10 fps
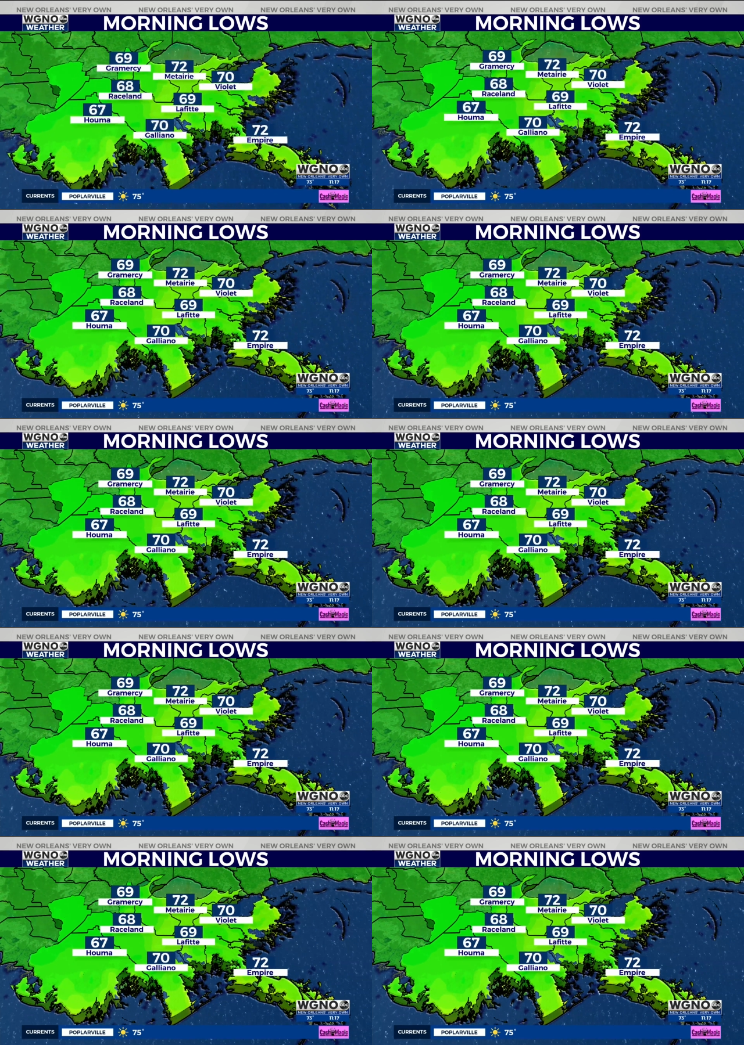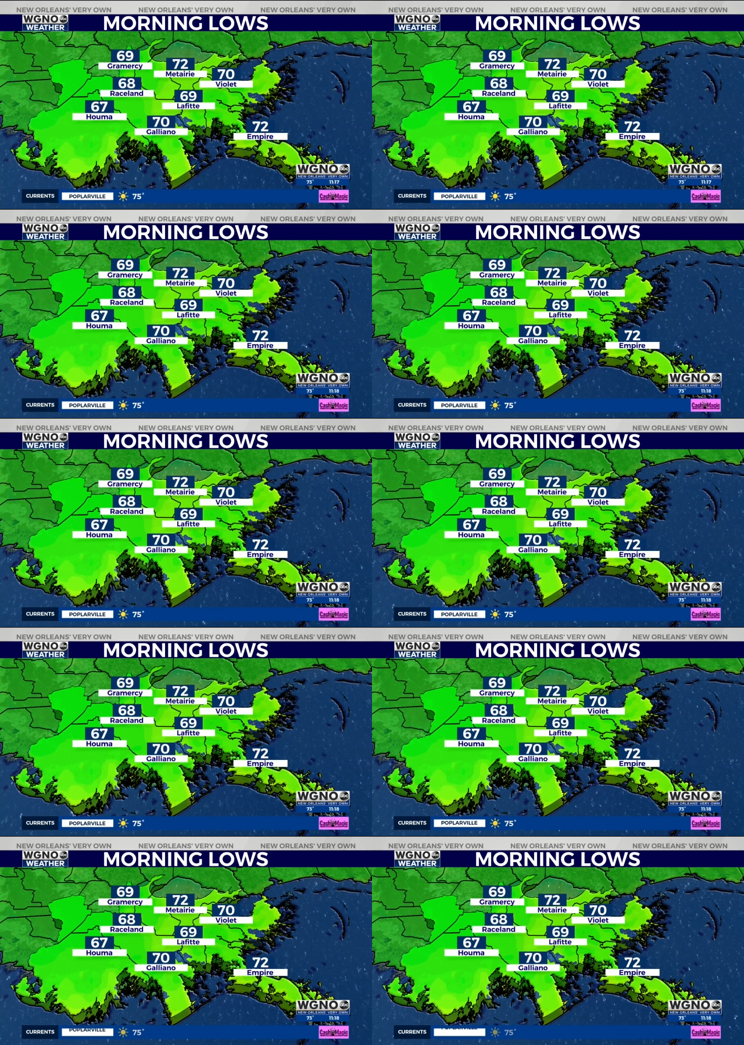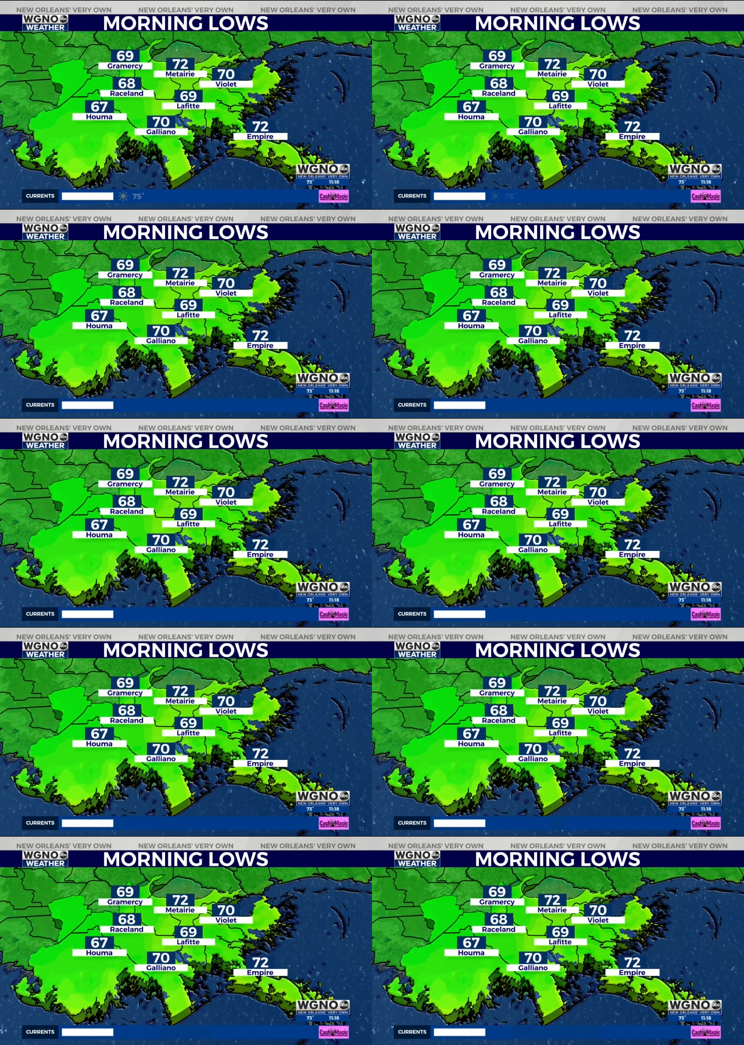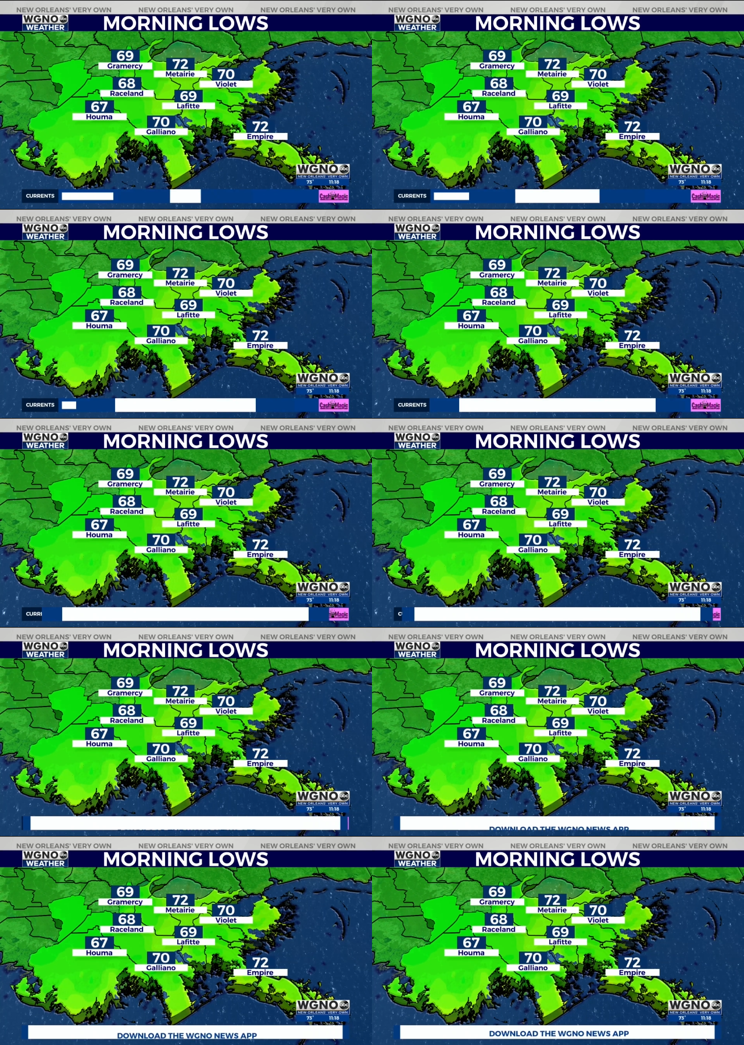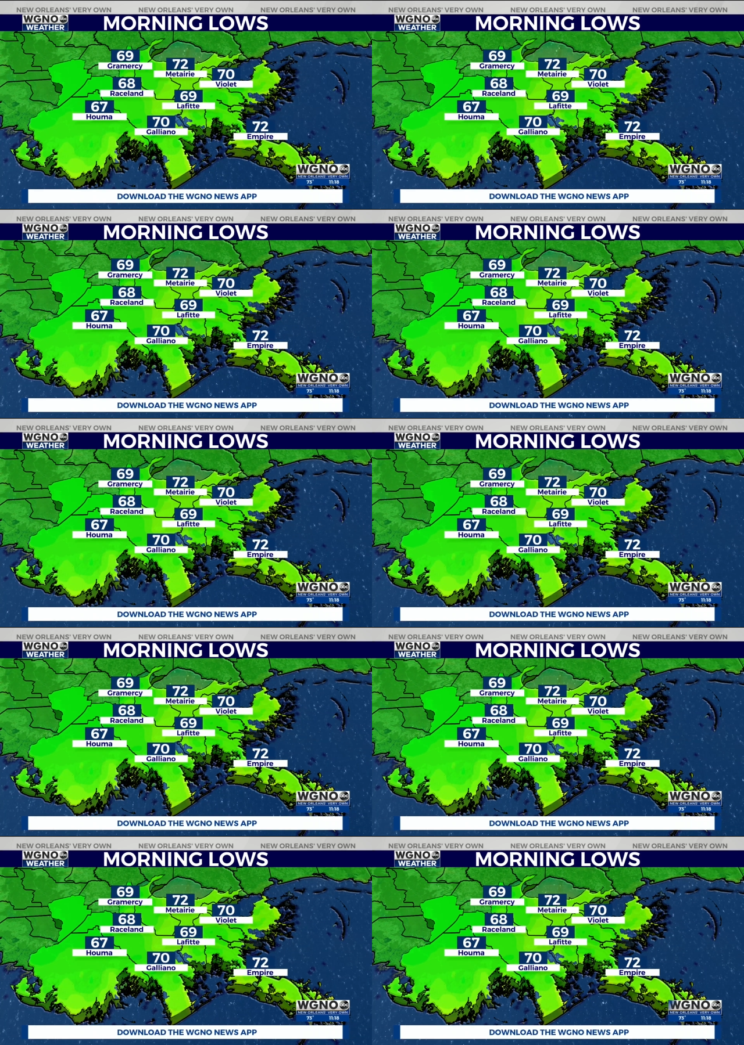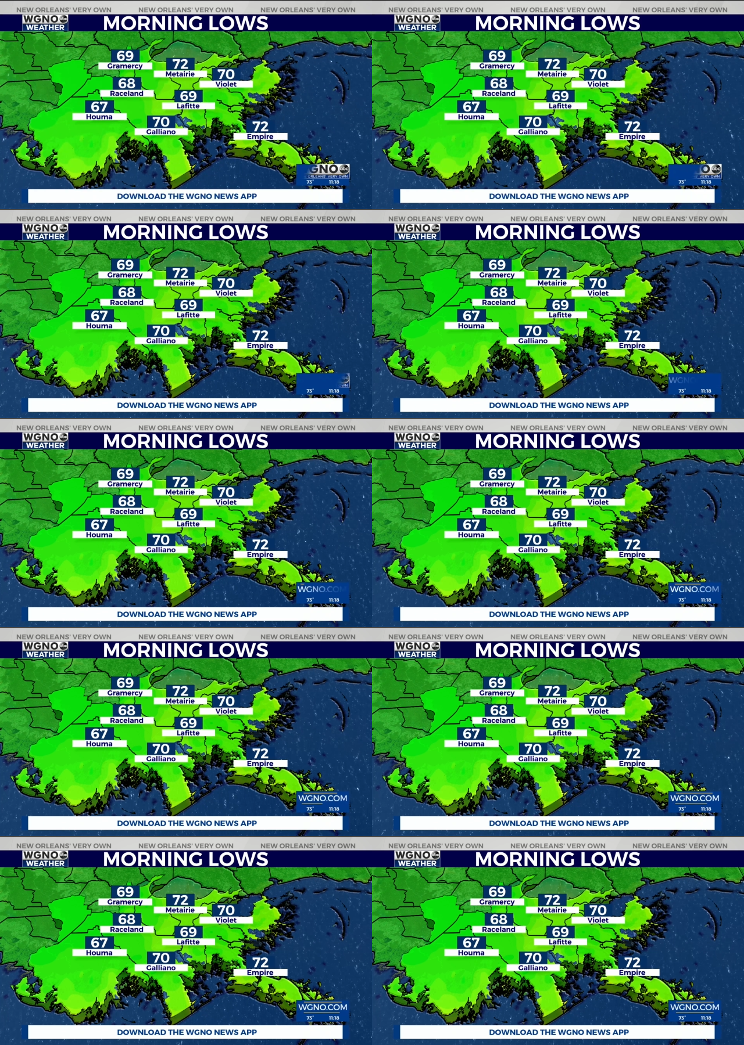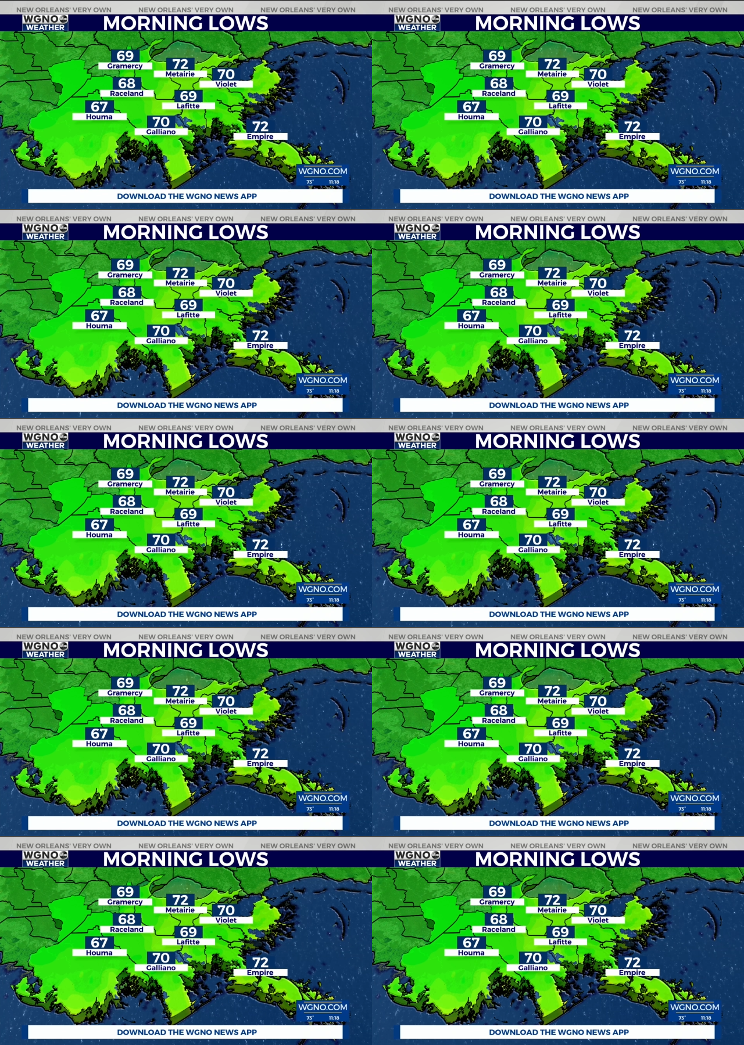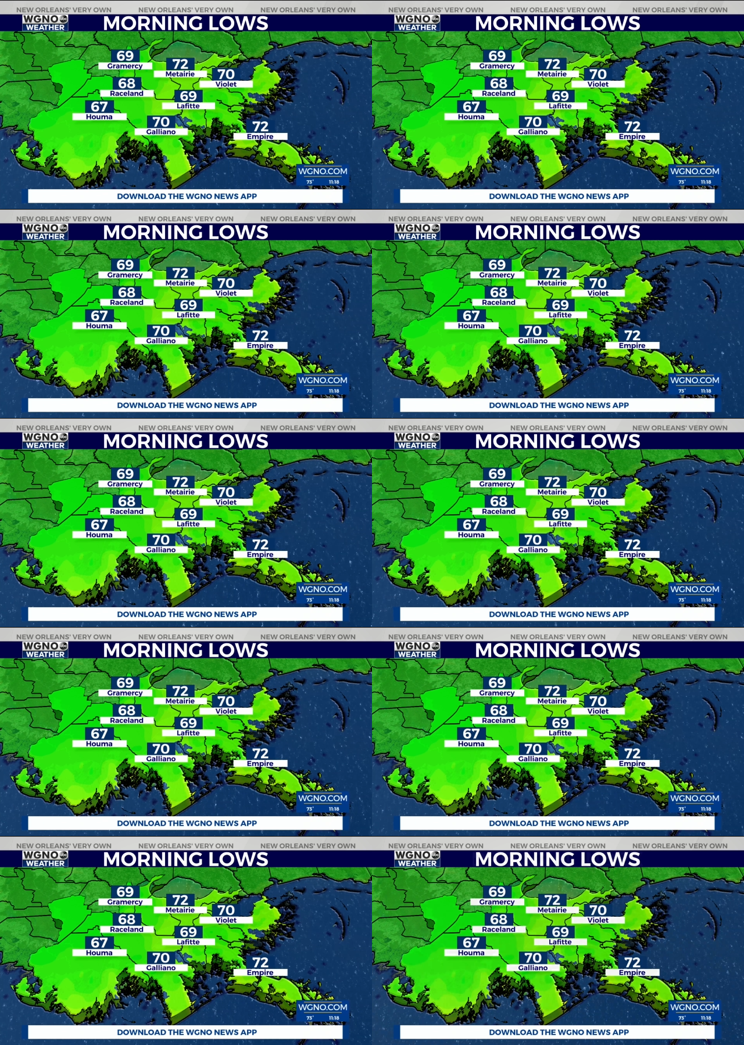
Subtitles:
Nobody's mouth can be seen.